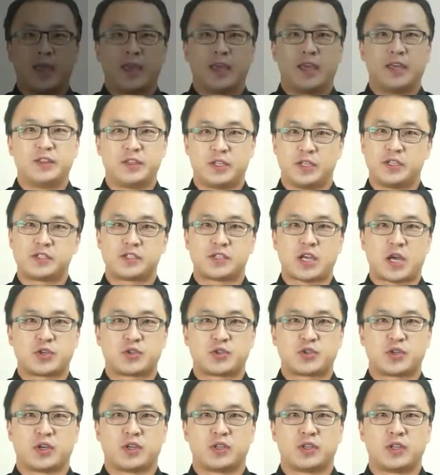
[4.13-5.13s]
In this
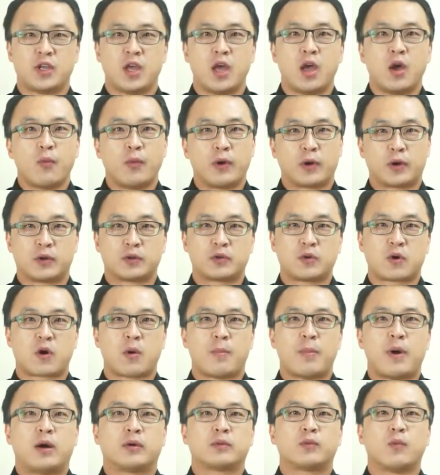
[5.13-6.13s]
session, we're going to talk
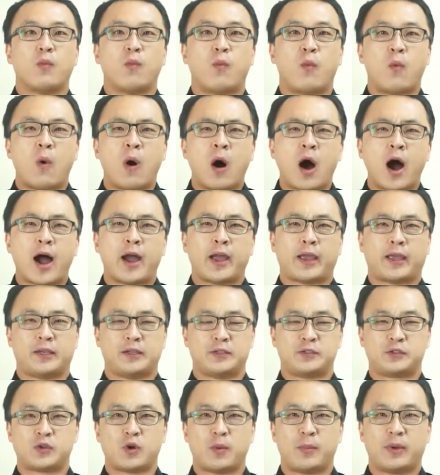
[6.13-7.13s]
about why
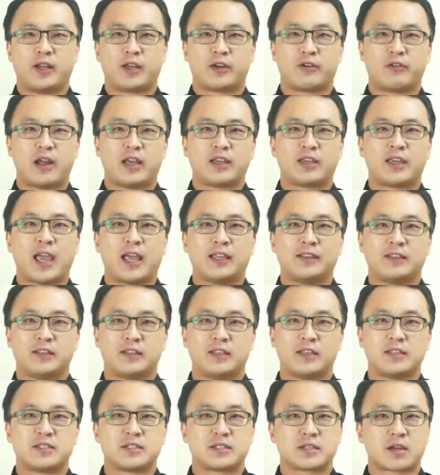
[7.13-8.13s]
so many great
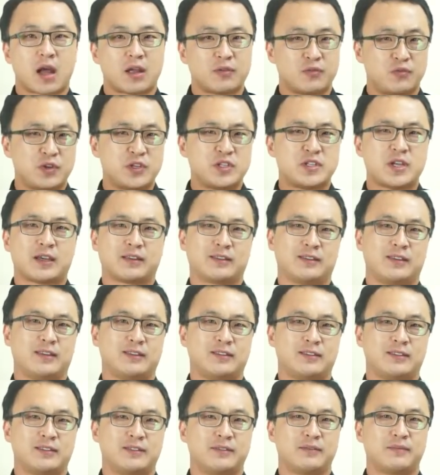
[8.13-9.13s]
candidates got rejected.
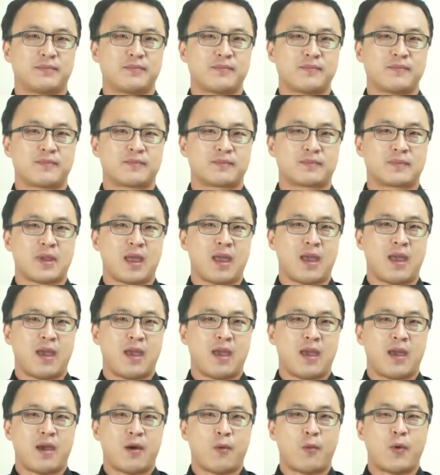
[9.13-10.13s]

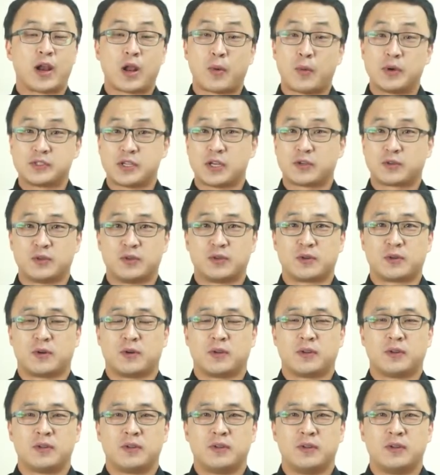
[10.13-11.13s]
When I was at
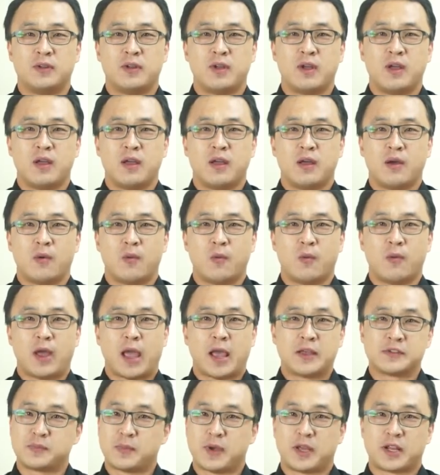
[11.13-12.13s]
Google,
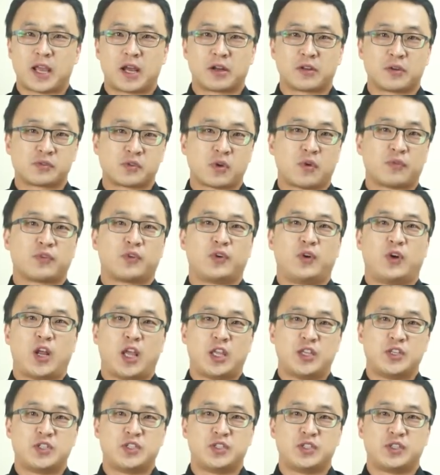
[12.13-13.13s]
as many other software
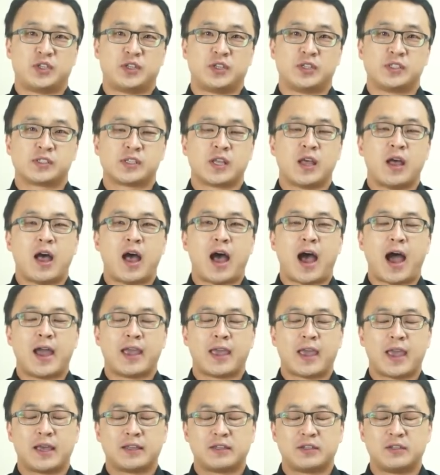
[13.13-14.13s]
engineers, I
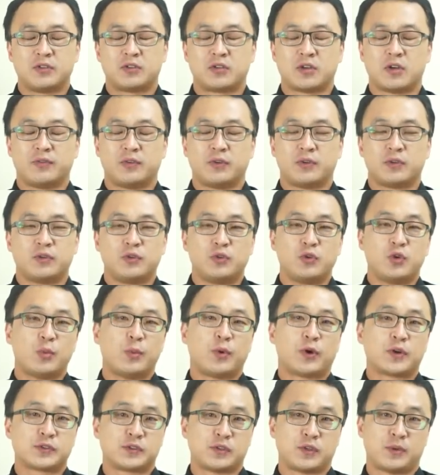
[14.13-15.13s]
had interviewed
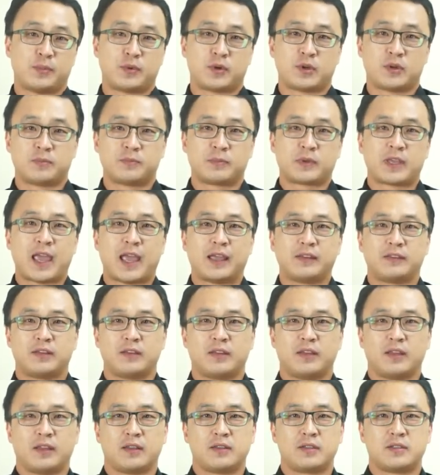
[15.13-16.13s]
numerous number of
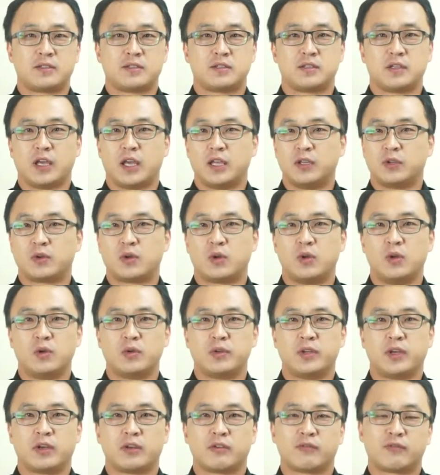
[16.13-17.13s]
candidates,
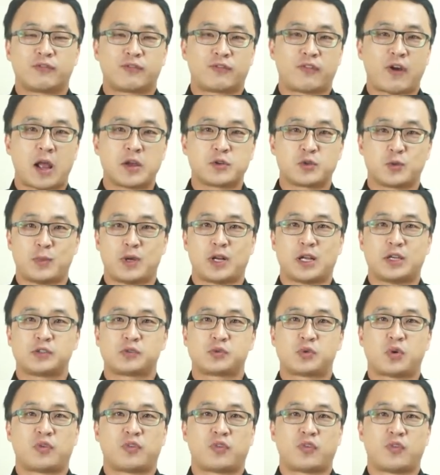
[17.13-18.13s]
including freshmen and
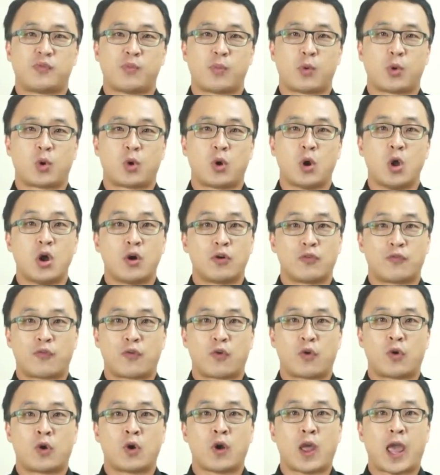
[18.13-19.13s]
sophomore
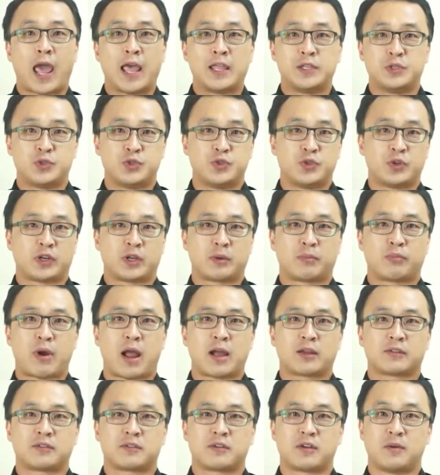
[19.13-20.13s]
for engineering
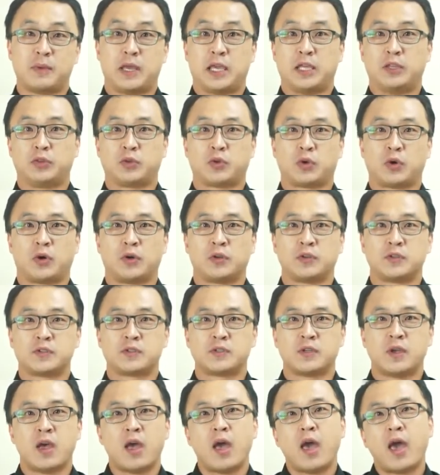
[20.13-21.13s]
practicum
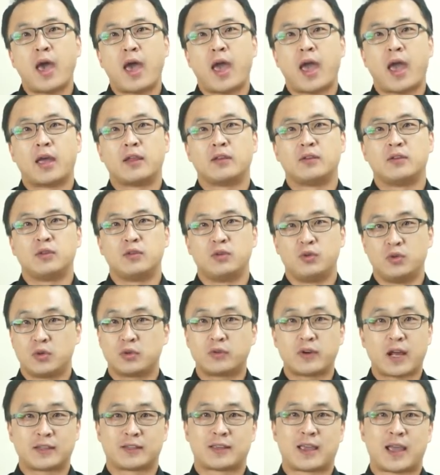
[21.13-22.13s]
interns, and new
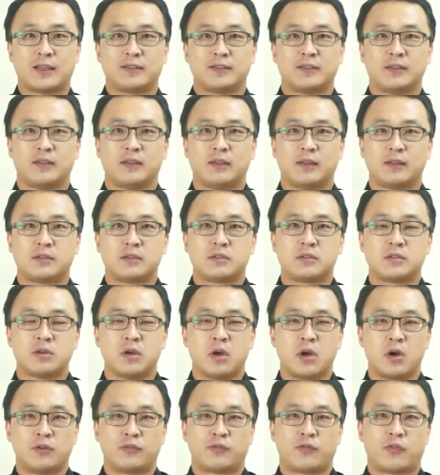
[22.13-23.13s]
grad candidates
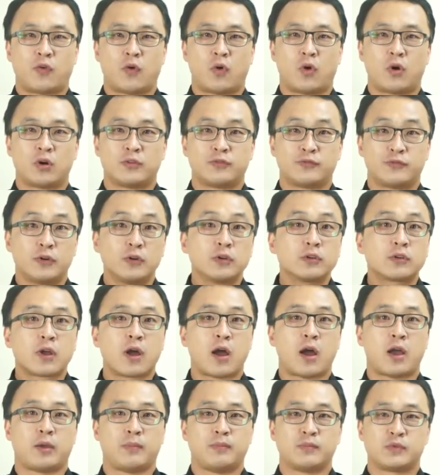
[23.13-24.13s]
for
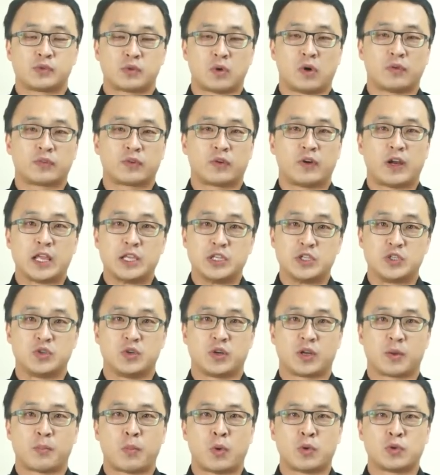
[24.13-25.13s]
full-time software
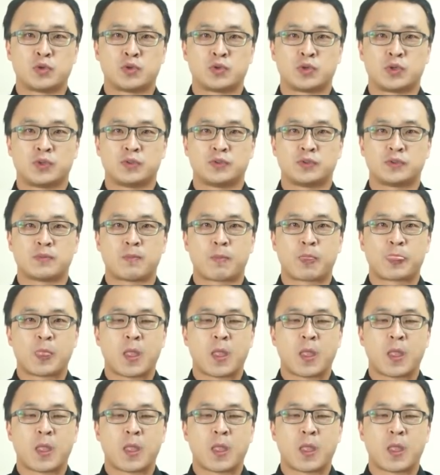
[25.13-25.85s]
engineering positions,